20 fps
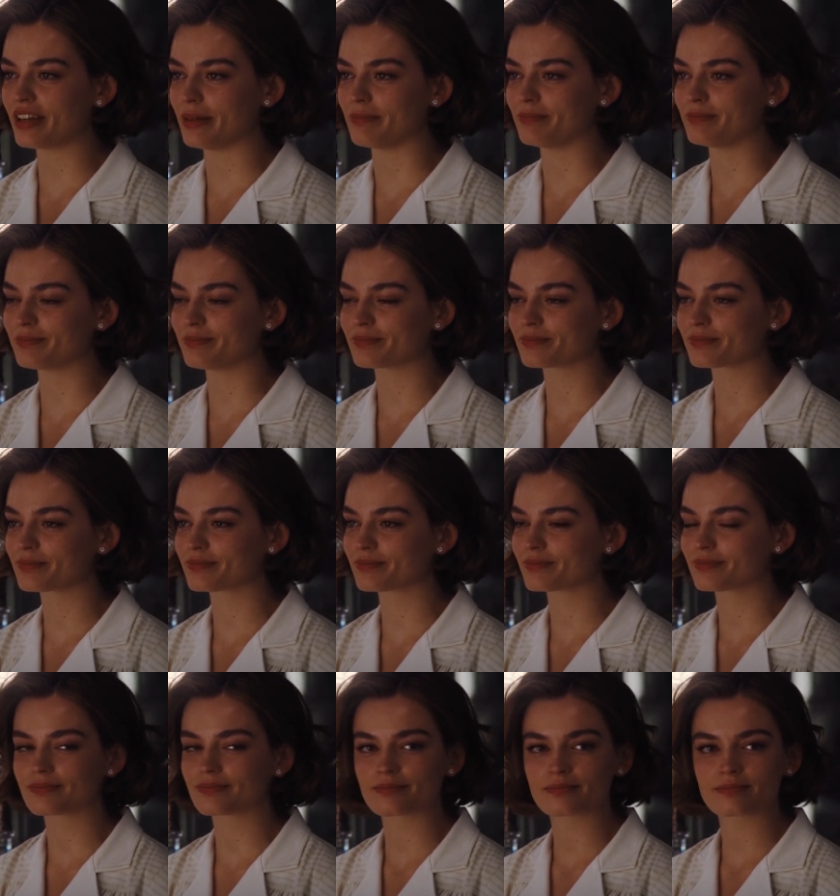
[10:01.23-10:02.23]
Jackie still
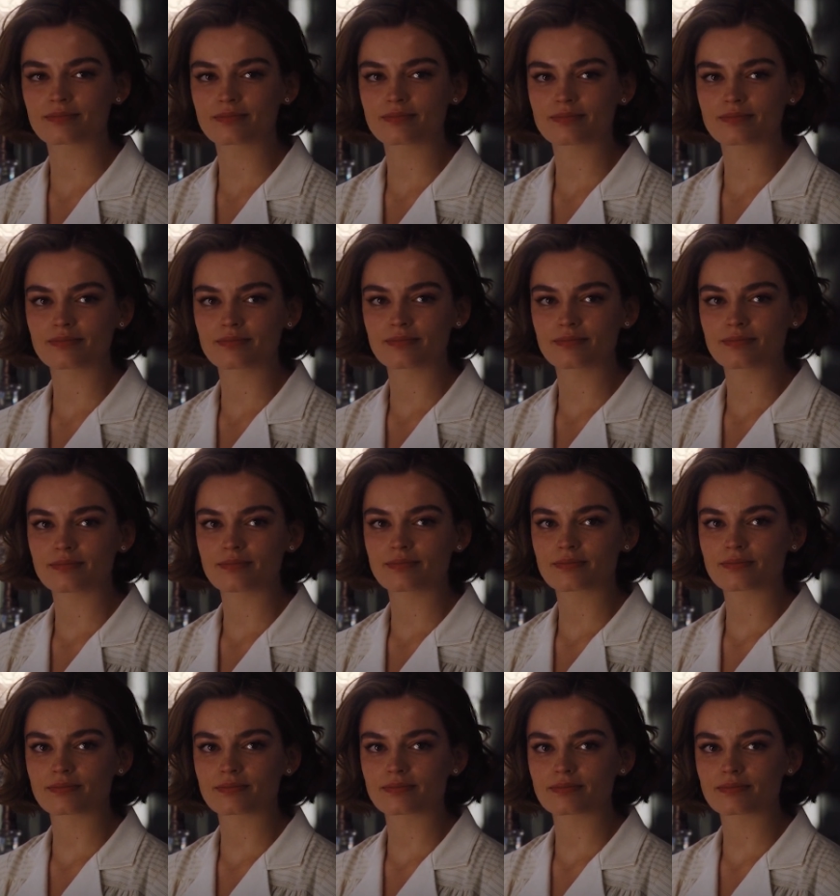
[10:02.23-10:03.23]
denies that
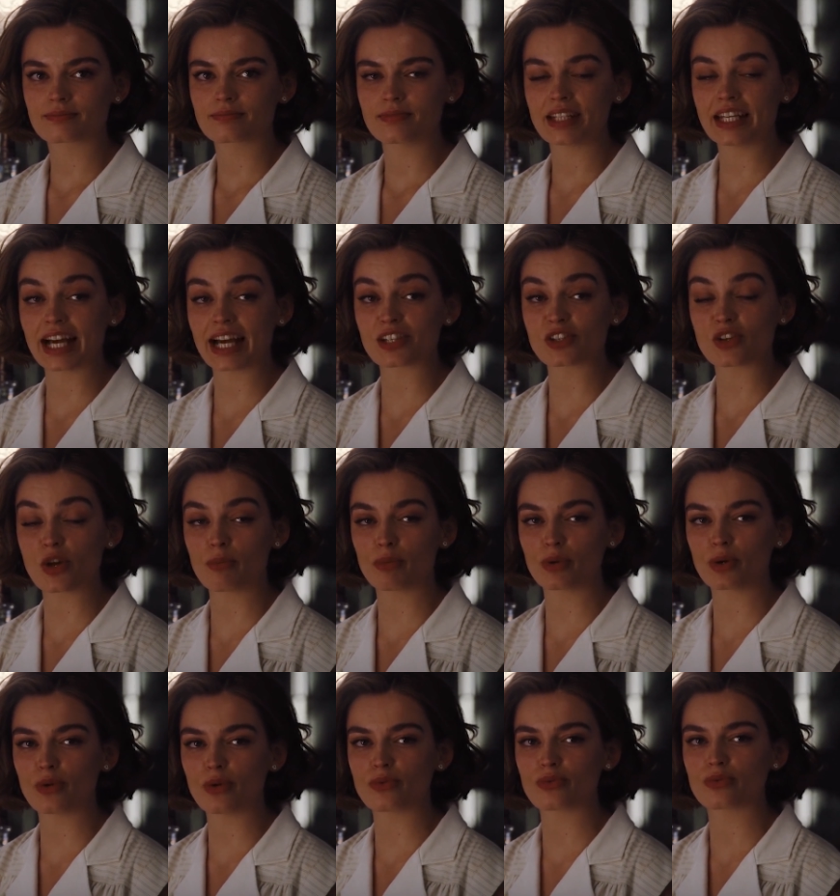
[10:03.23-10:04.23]
Poirot has no proof of
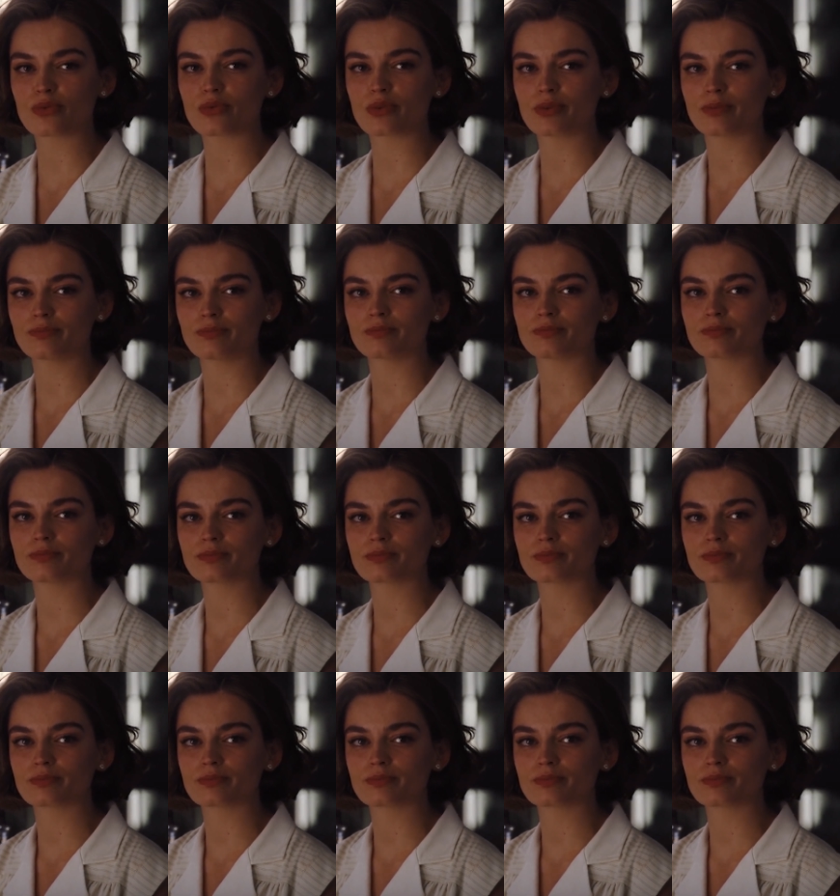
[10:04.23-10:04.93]
what he said before.